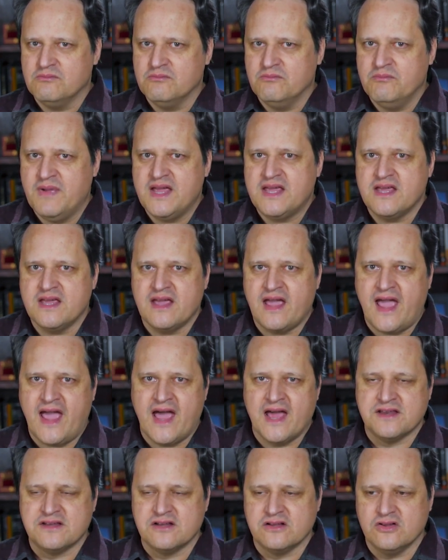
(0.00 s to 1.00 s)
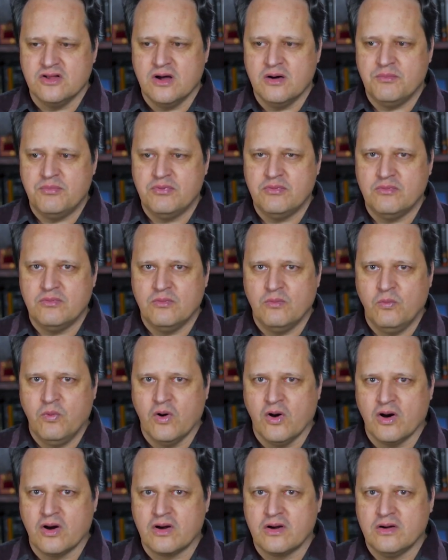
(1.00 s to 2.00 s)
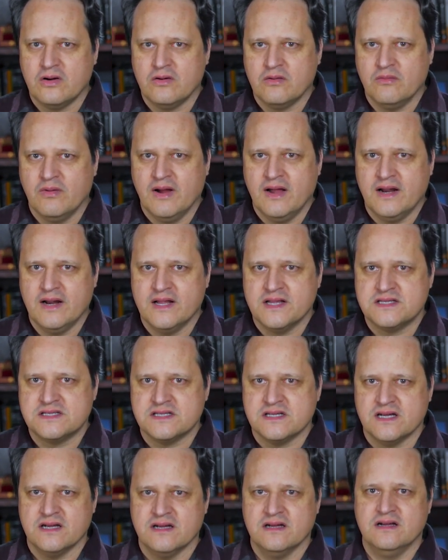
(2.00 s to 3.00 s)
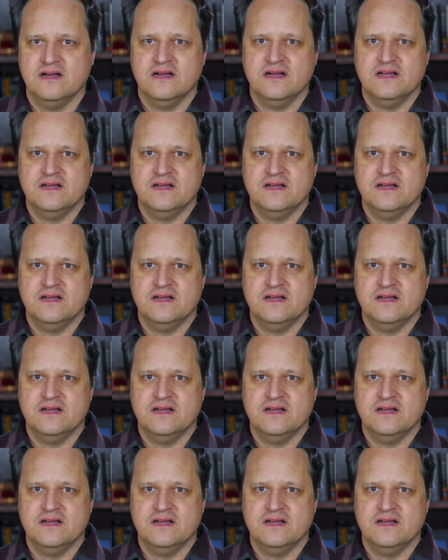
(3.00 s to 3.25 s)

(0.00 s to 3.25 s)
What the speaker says: making Antelope work, right? It's a